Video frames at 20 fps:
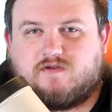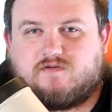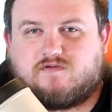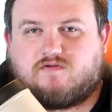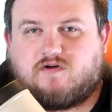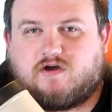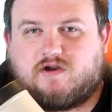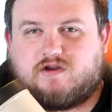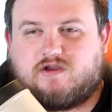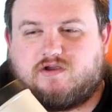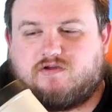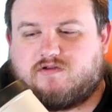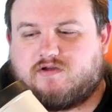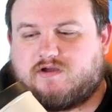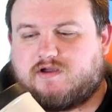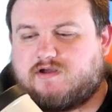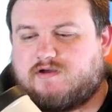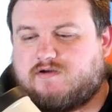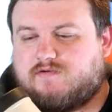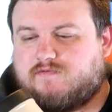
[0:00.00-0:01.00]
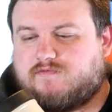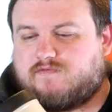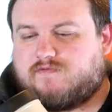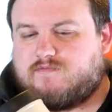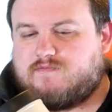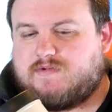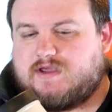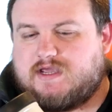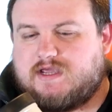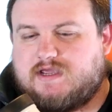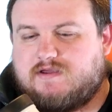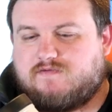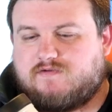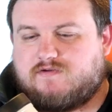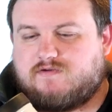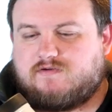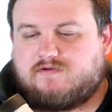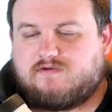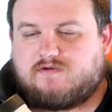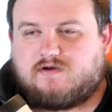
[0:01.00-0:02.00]
grinding you, like for me,
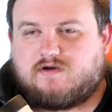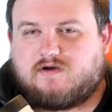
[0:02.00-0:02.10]
even